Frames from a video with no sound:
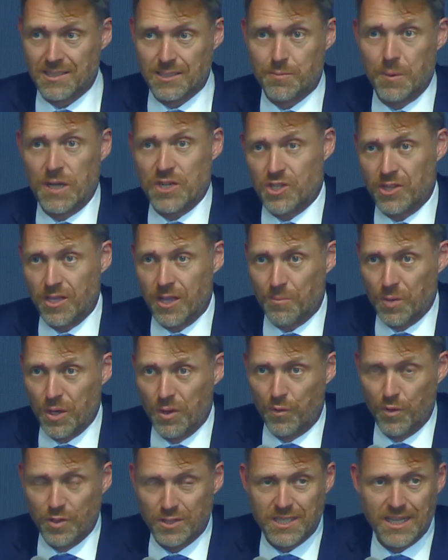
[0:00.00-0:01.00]
especially a
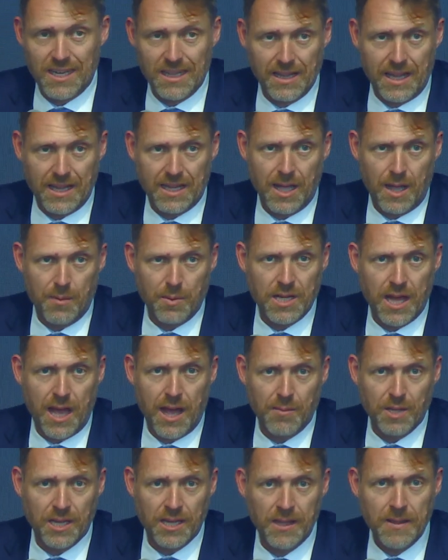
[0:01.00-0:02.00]
beautiful city like Abu
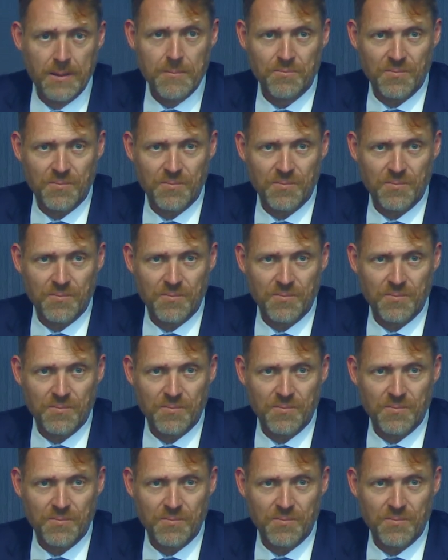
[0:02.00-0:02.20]
Dhabi,